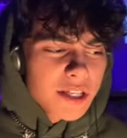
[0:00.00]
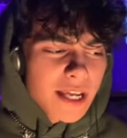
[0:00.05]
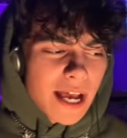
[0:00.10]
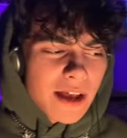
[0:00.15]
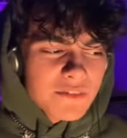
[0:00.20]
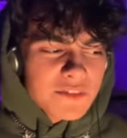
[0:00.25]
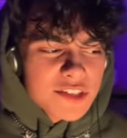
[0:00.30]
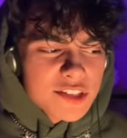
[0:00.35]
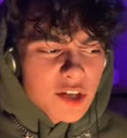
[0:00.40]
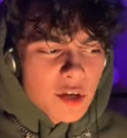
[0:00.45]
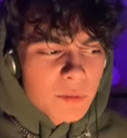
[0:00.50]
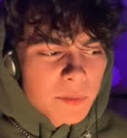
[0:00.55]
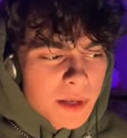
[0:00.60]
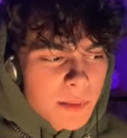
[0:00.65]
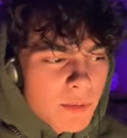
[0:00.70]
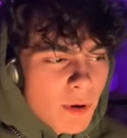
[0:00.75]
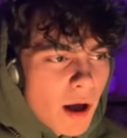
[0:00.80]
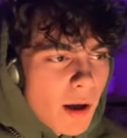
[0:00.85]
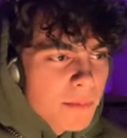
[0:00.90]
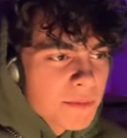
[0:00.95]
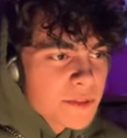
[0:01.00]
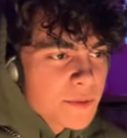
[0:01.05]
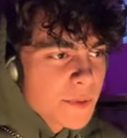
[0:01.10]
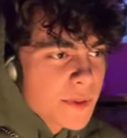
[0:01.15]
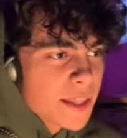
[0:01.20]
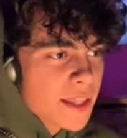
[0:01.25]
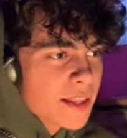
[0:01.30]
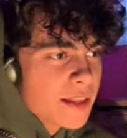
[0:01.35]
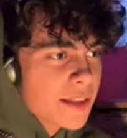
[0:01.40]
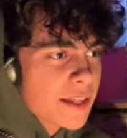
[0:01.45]
have so many problems
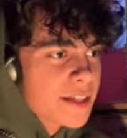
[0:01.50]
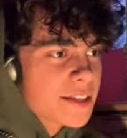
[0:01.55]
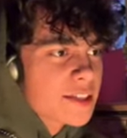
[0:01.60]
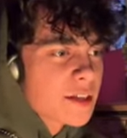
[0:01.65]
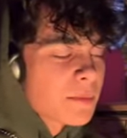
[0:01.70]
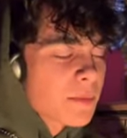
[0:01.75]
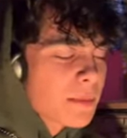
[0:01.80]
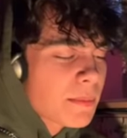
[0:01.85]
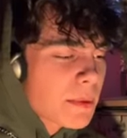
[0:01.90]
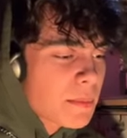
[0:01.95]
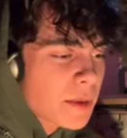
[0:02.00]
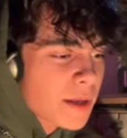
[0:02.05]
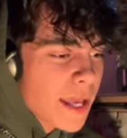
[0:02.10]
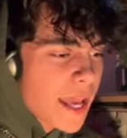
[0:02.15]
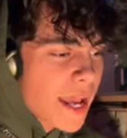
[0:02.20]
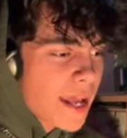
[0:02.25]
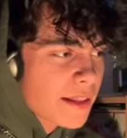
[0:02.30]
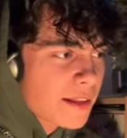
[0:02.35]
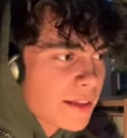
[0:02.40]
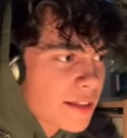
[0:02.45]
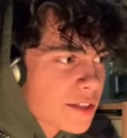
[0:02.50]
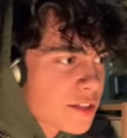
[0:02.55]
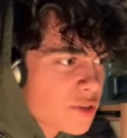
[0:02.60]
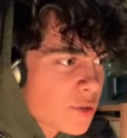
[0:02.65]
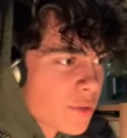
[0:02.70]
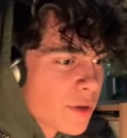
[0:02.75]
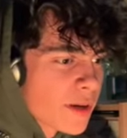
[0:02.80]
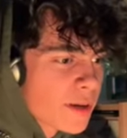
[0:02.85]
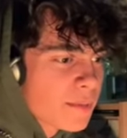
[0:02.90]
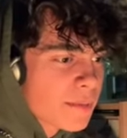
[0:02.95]
with it. Like, so many people can't, like,
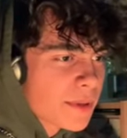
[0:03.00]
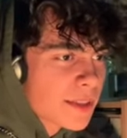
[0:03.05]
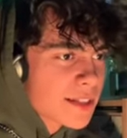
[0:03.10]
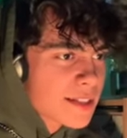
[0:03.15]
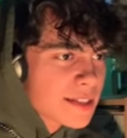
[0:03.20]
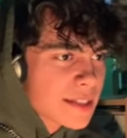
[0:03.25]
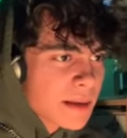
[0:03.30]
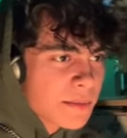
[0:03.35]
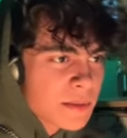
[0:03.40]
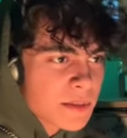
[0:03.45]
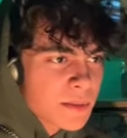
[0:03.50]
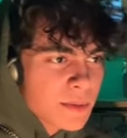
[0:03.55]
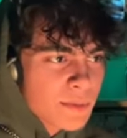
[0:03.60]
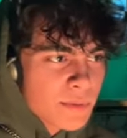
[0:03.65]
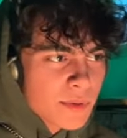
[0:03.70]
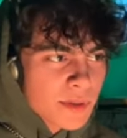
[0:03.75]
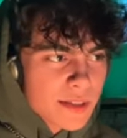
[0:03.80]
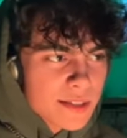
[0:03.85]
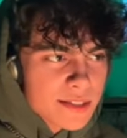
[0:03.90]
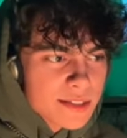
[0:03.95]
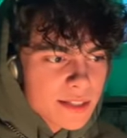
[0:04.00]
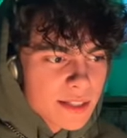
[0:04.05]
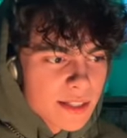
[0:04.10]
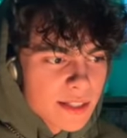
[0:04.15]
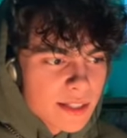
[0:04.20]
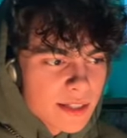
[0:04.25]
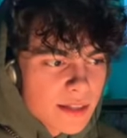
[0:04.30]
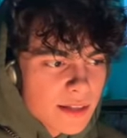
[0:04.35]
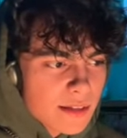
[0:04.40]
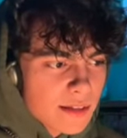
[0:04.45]
join, but this time it's been pretty slick.